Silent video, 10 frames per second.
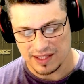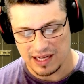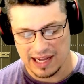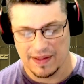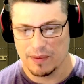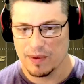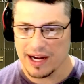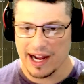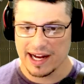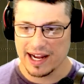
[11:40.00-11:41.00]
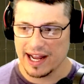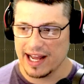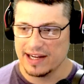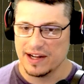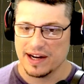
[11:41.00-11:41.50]
And then one guy
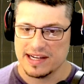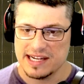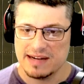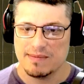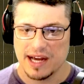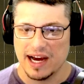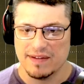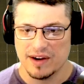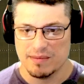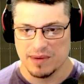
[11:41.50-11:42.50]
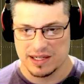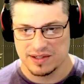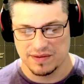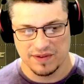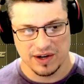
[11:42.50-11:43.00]
had done a deep dive on
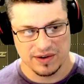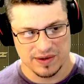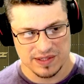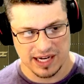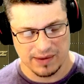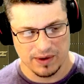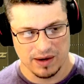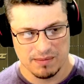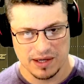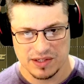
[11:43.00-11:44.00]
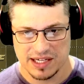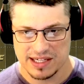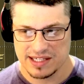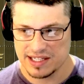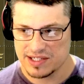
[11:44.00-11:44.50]
Buster Faulkner. It was like, well, at Middle
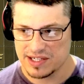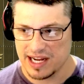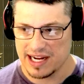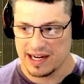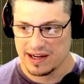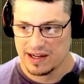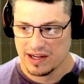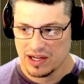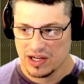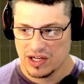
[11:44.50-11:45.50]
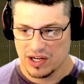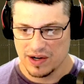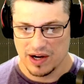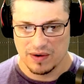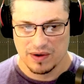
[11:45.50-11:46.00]
Tennessee State, you
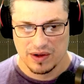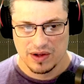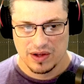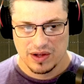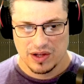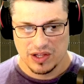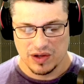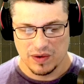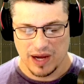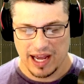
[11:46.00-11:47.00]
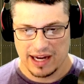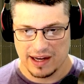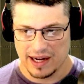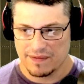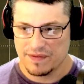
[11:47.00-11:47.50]
know, you had
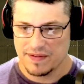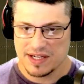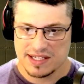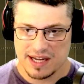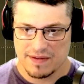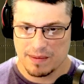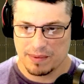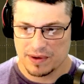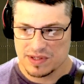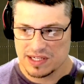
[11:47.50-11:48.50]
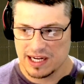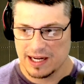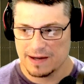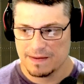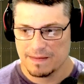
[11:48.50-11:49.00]
like 57%.